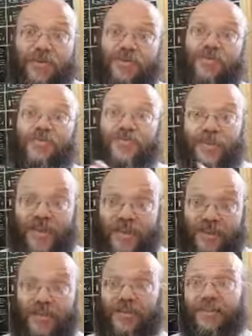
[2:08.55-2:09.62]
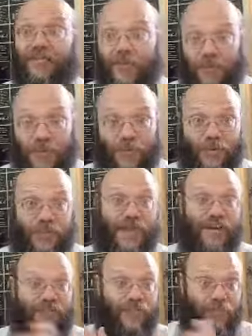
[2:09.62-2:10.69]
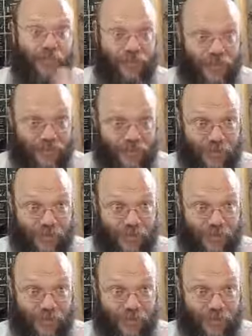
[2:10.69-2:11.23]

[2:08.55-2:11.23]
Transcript: so it's very hard that people will be comfortable with him,